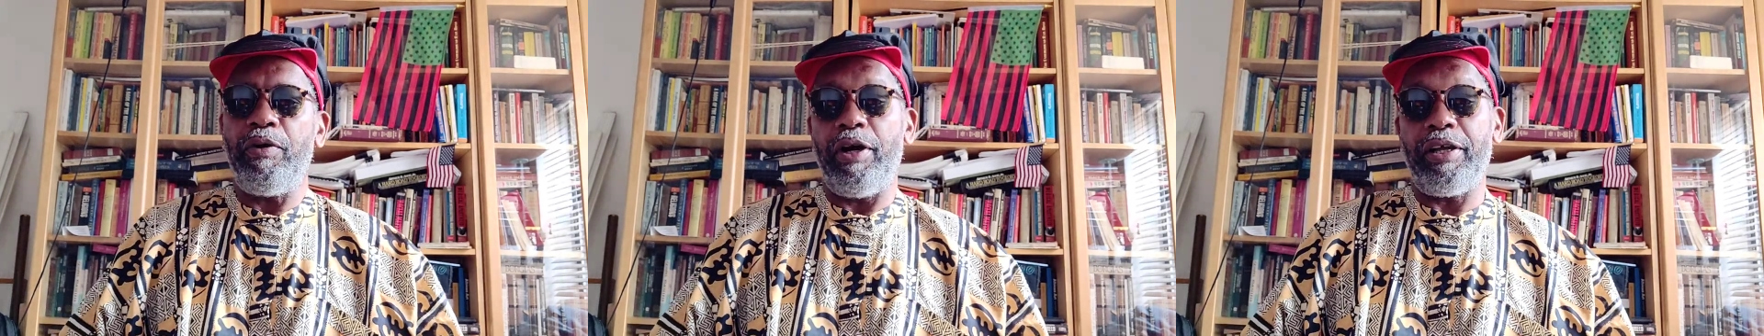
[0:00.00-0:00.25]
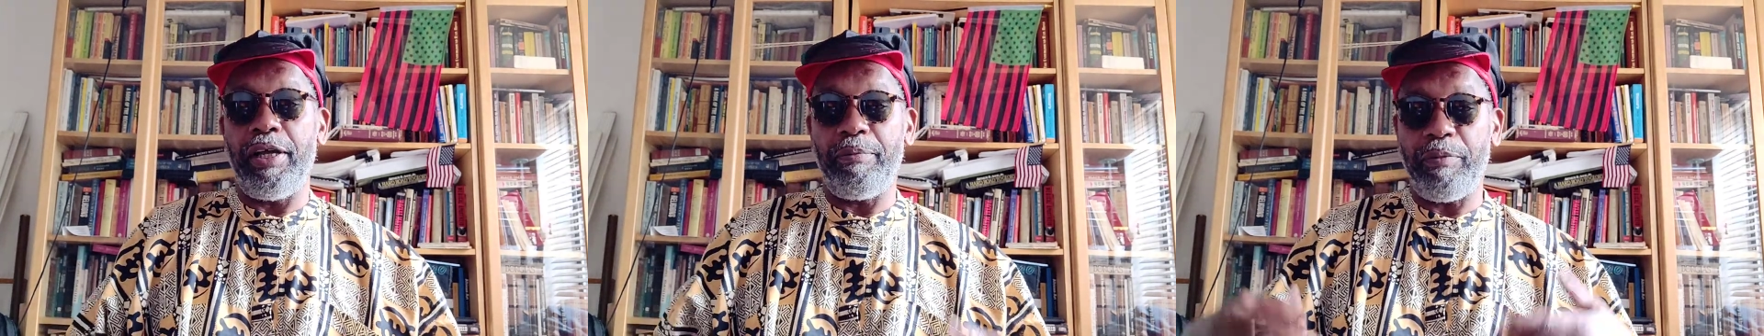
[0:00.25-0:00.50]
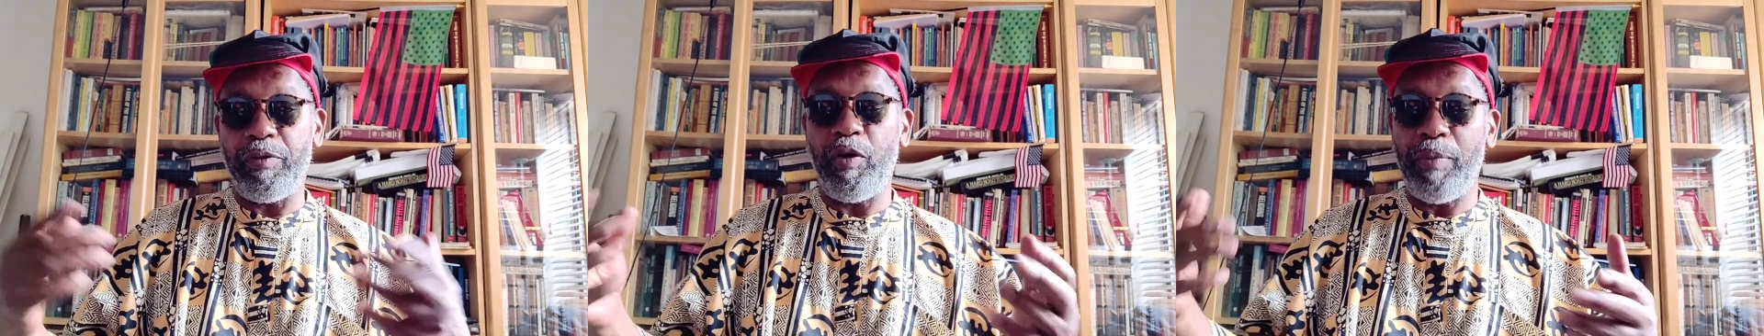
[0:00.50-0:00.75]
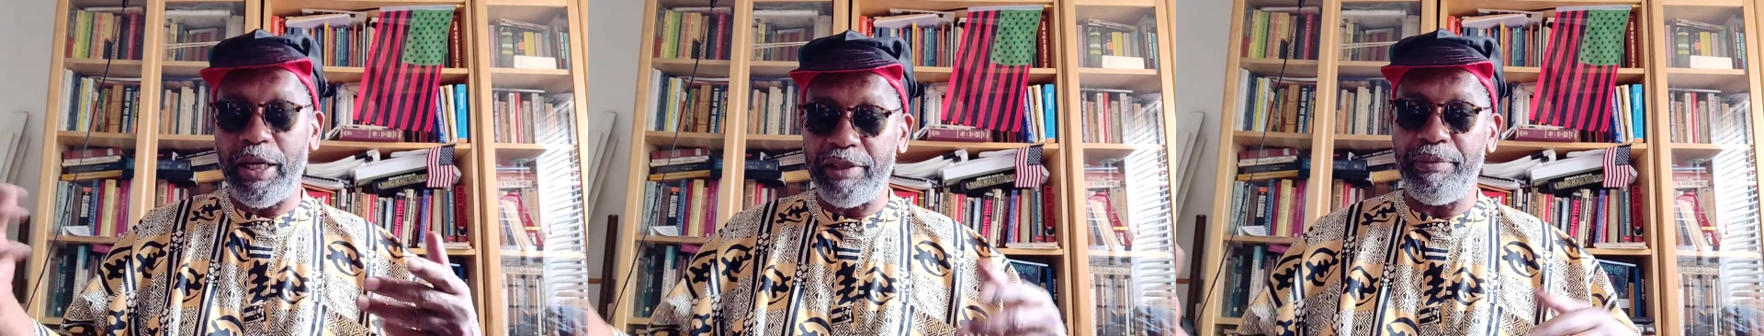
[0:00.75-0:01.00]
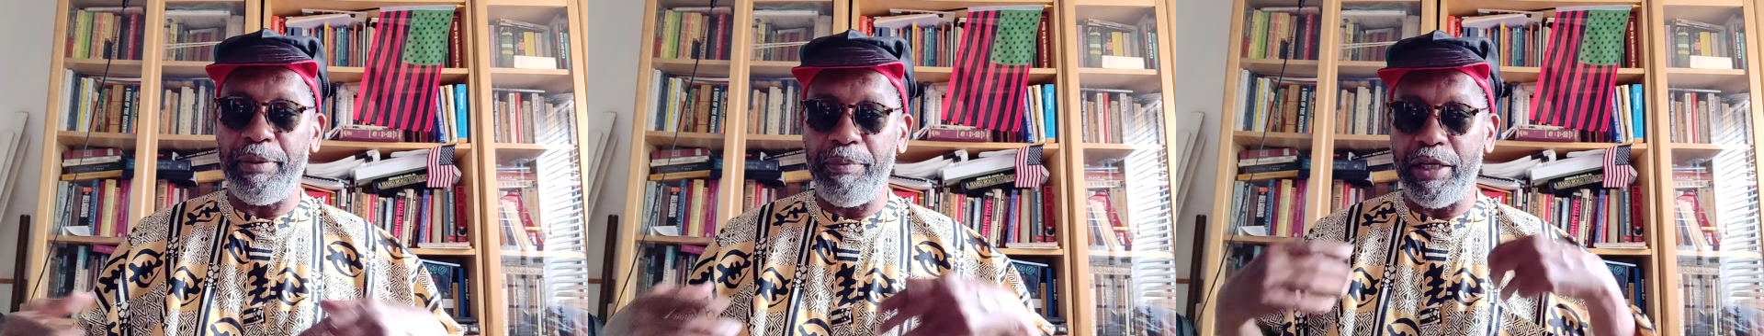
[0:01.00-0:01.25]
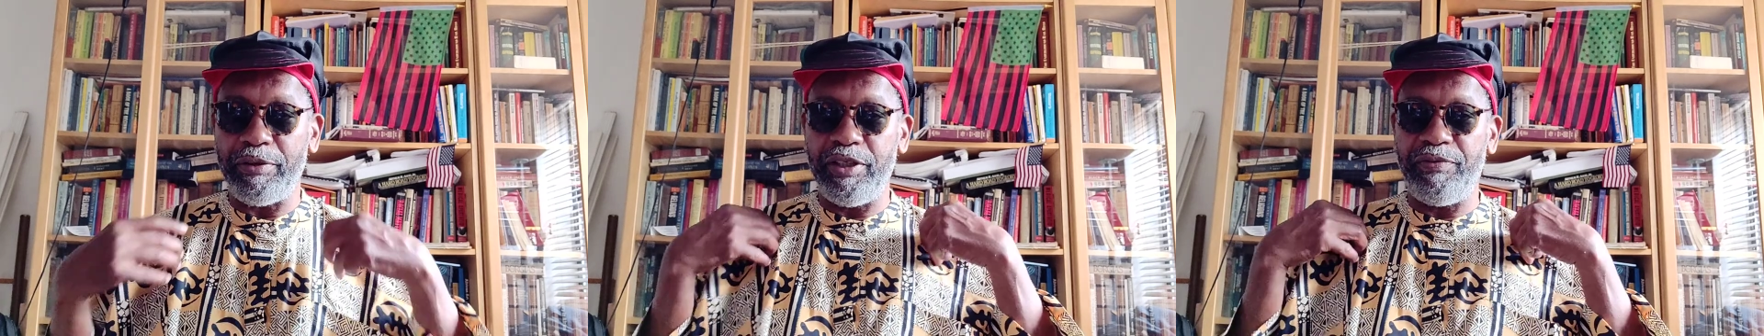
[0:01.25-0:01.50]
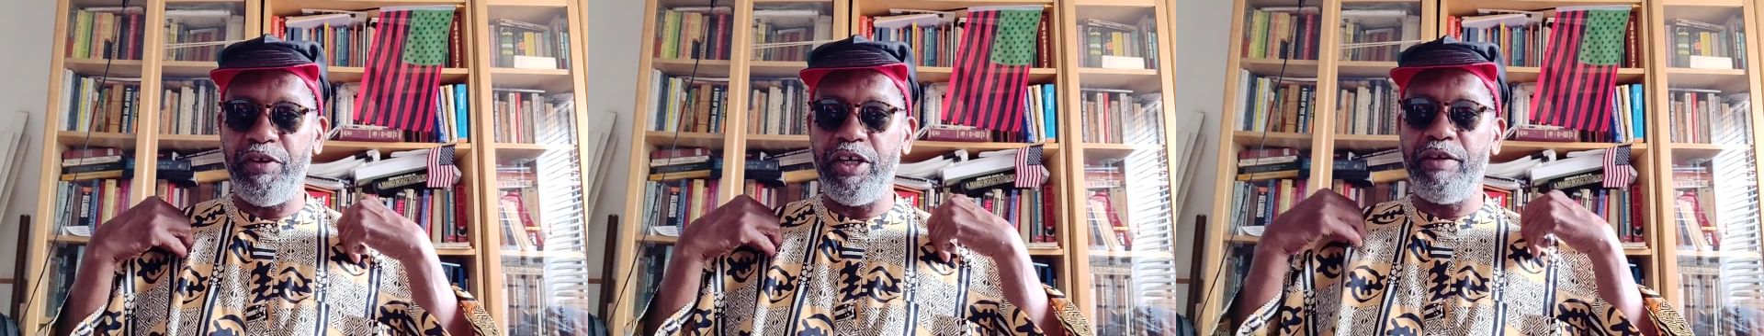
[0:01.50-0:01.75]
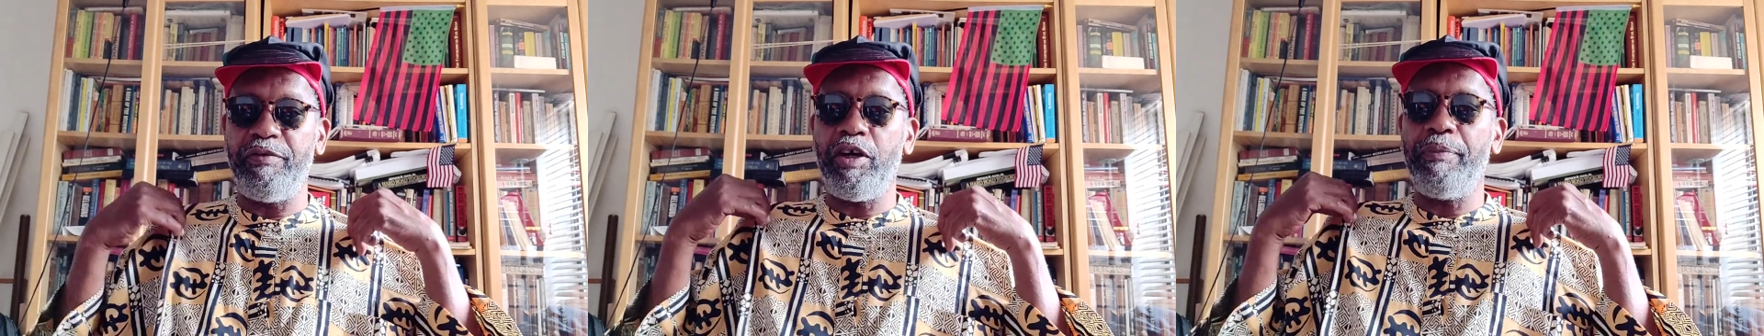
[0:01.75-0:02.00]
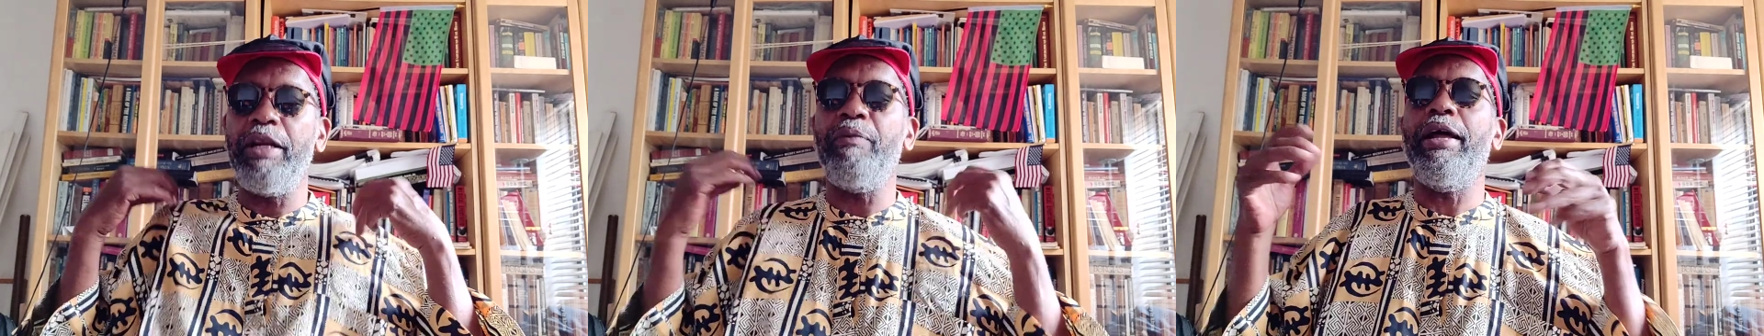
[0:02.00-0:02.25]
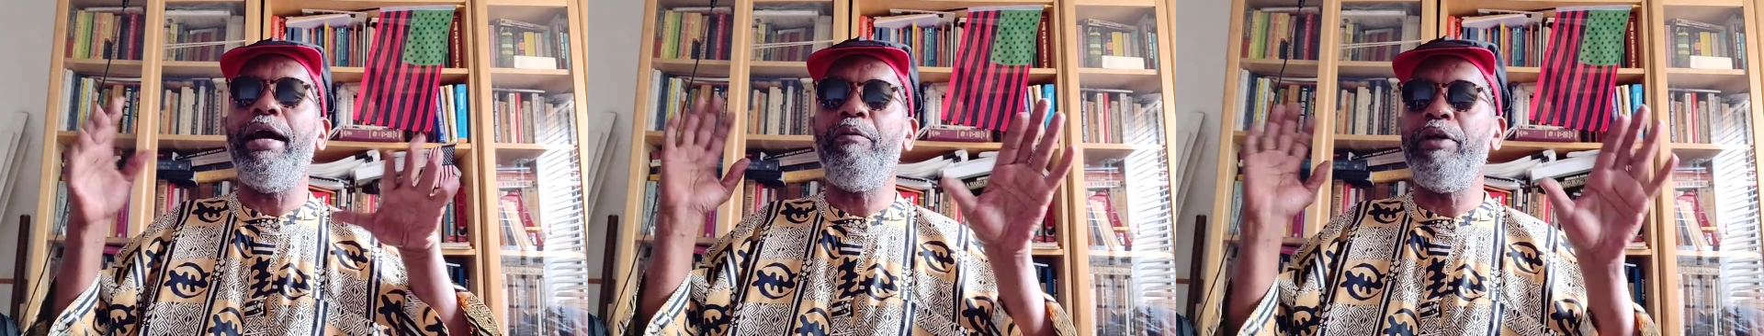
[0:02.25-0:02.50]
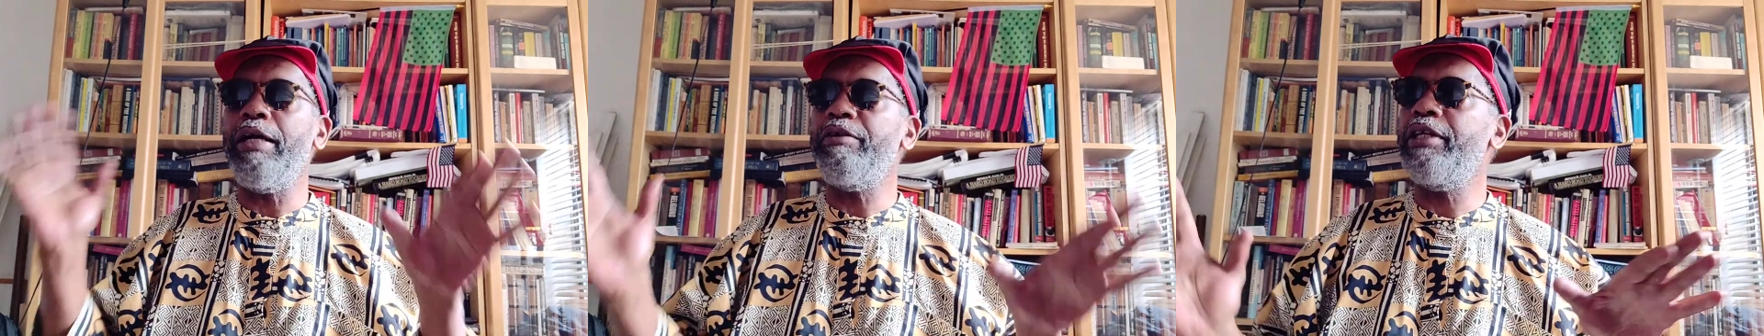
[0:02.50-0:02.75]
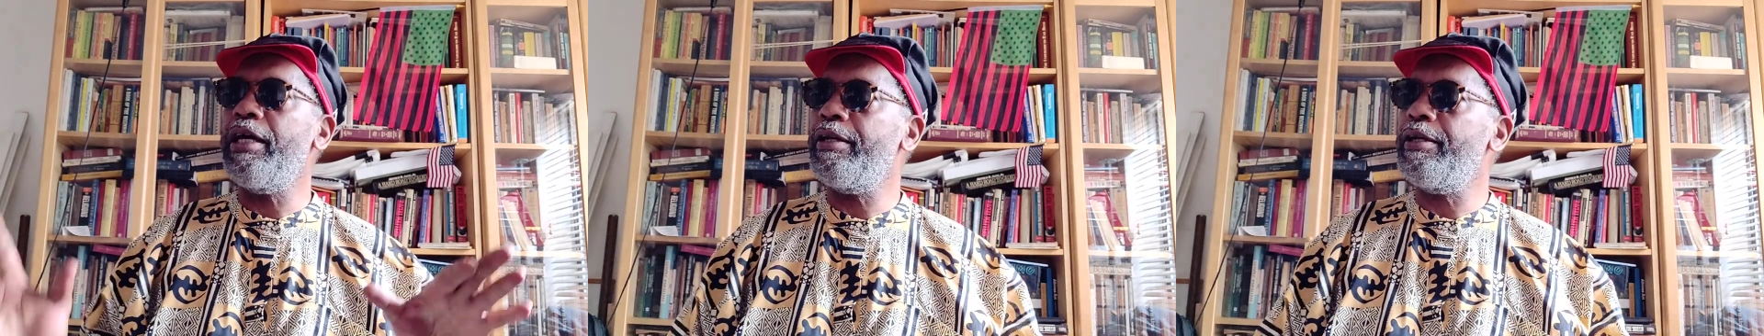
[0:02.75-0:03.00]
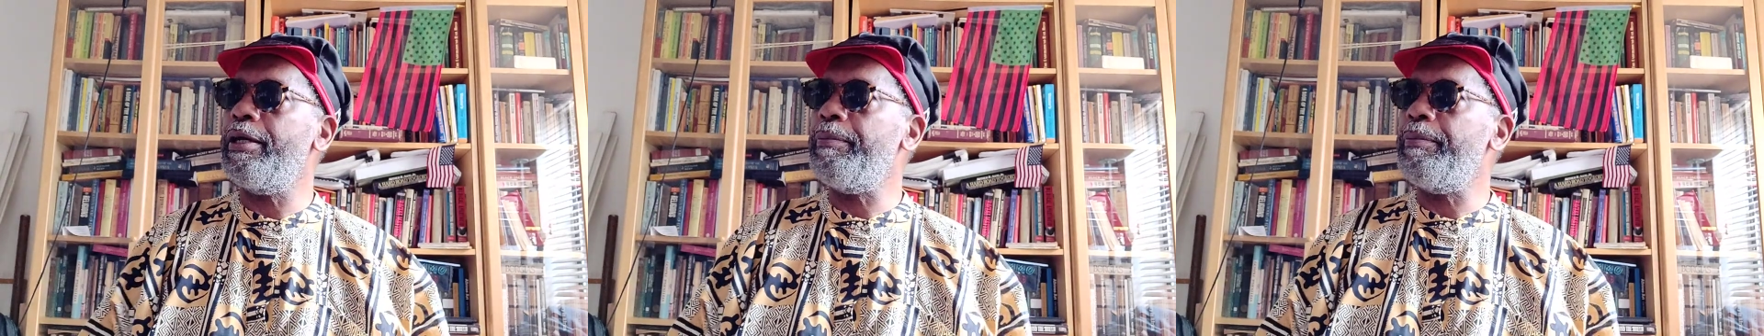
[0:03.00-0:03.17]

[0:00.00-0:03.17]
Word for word: again, go back to my, my definitive job. Anyway, I, I was at